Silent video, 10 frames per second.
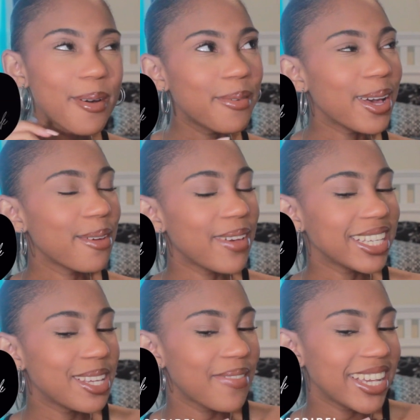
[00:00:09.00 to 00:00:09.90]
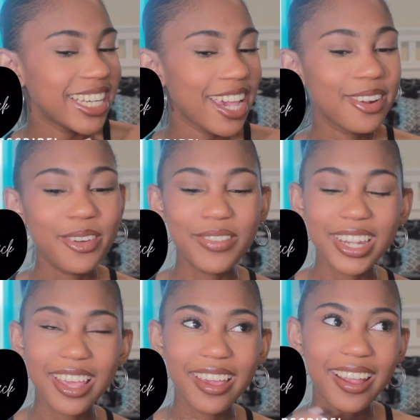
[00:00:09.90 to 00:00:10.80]
y'all, welcome back to my channel. If you're
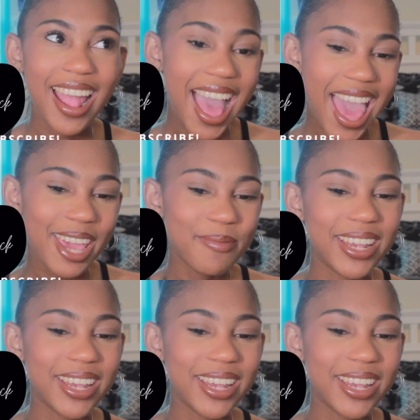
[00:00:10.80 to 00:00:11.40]
new here, hi,